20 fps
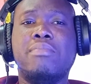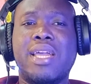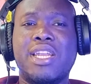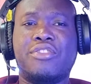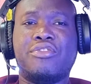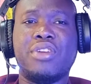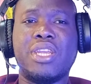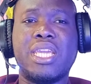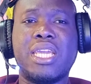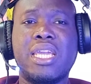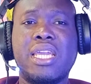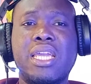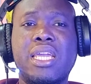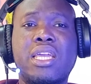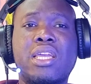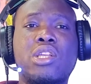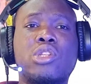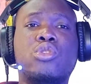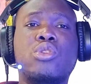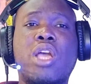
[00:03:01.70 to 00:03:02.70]
metric
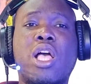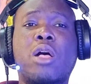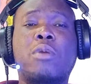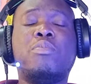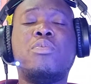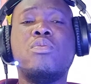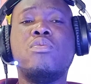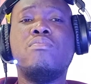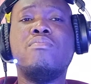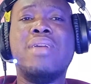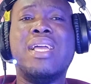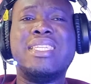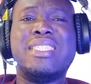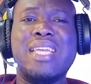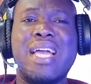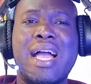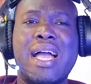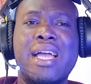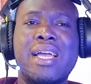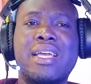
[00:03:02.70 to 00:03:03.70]
to help you
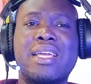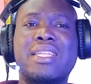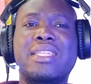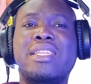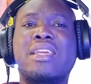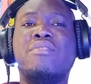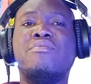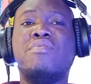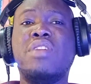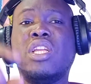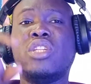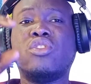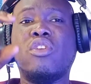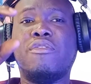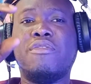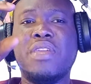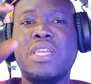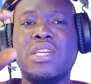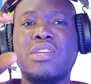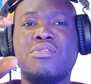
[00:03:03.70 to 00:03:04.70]
measure the rate
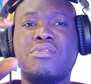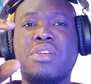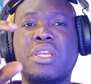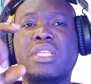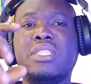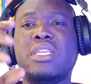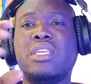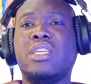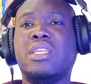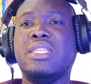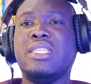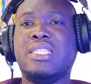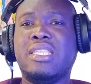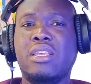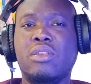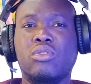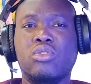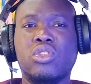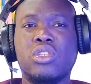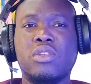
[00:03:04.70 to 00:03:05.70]
of increase in
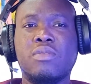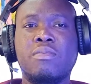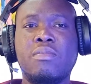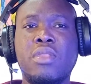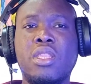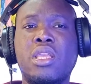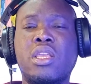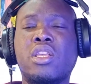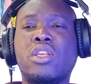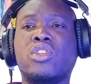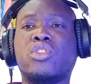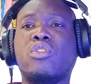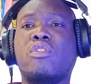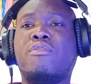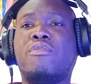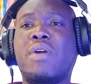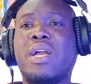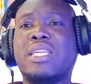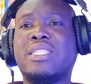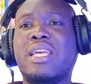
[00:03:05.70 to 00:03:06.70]
sales. So
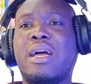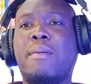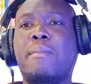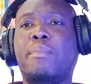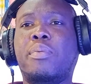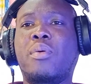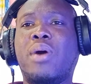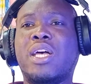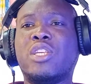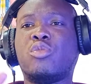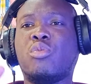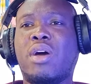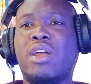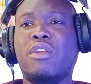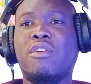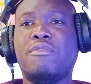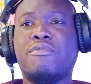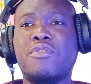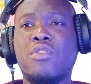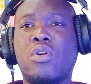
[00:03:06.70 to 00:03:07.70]
for example, as one
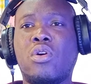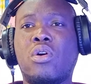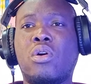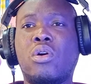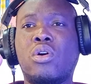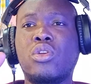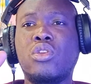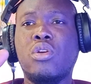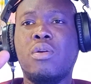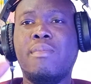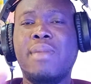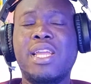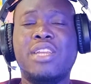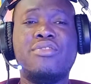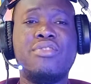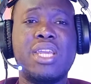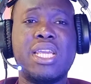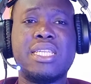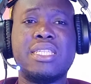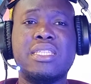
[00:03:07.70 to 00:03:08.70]
of your
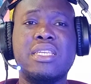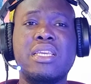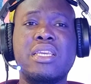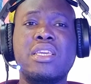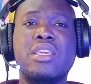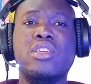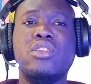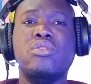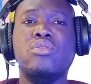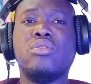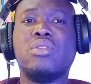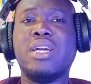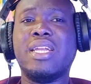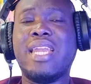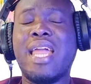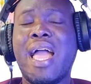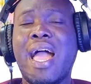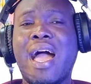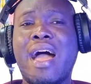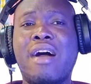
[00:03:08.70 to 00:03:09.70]
metrics, you can
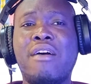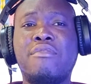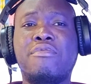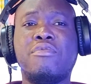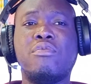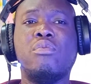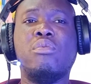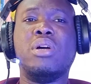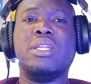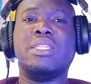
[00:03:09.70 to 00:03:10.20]
have